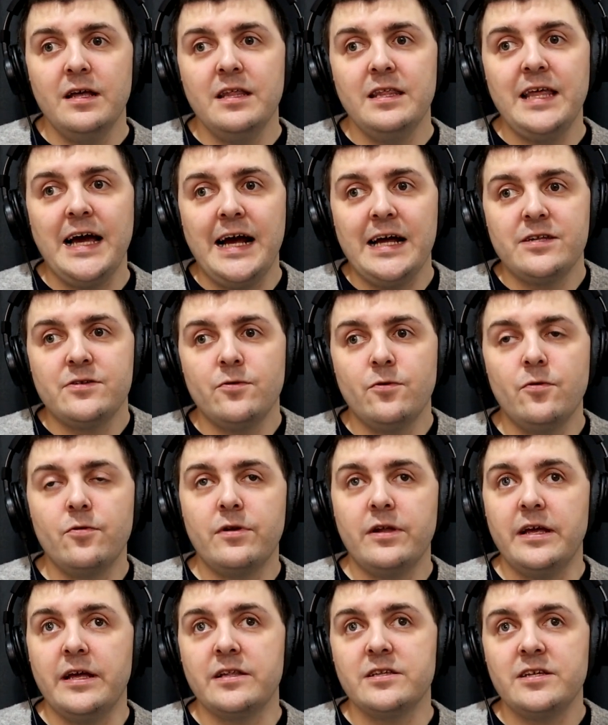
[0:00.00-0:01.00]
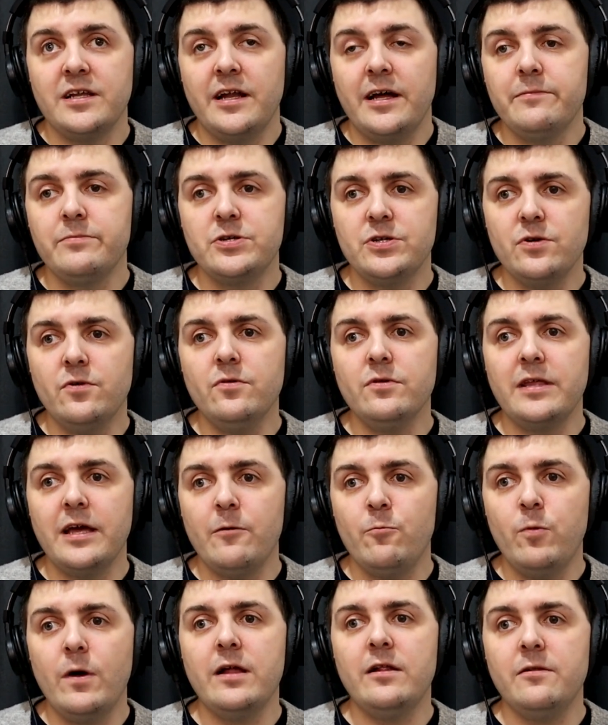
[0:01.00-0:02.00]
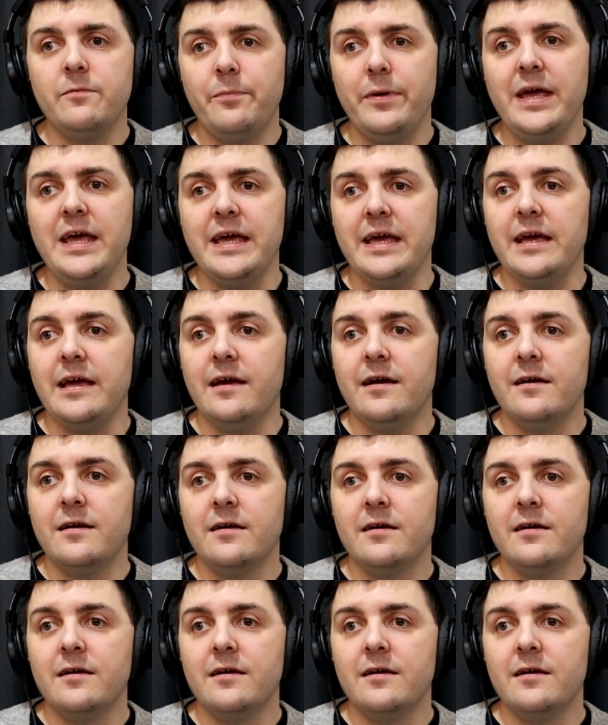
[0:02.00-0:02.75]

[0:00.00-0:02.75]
that audience. And I'm sure there will be